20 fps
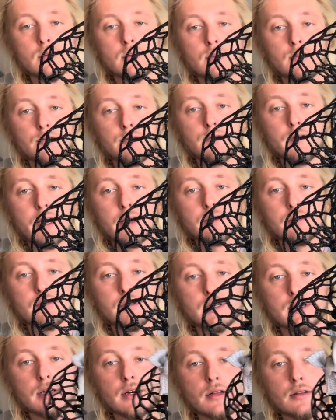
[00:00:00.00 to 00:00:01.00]
Factory
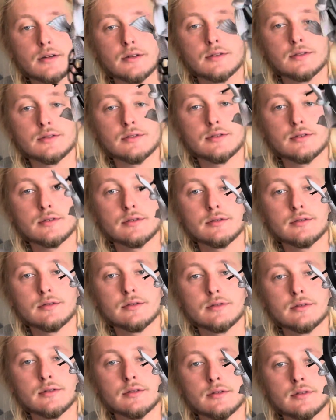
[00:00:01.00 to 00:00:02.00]
colors.
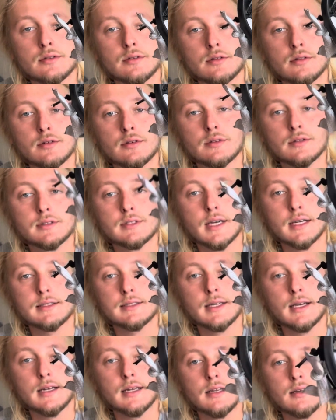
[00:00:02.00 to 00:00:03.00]

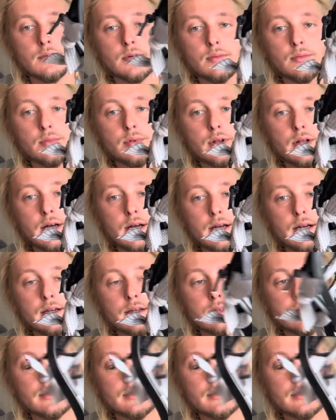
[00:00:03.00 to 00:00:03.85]
Titanium and black.